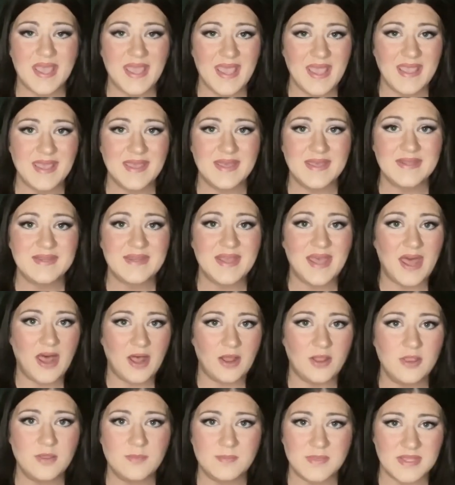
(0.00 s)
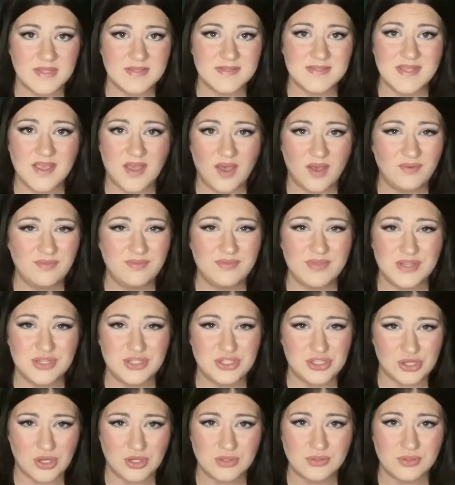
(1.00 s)
and elements of the
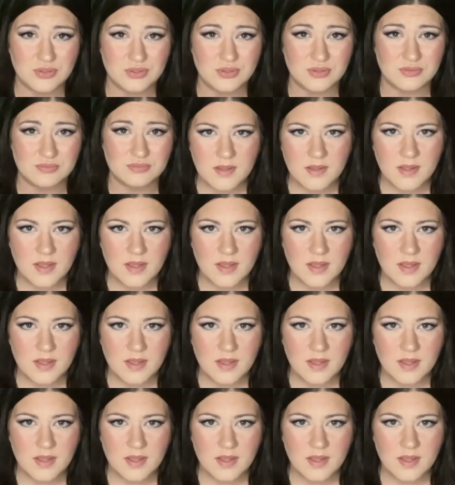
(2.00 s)
jungle,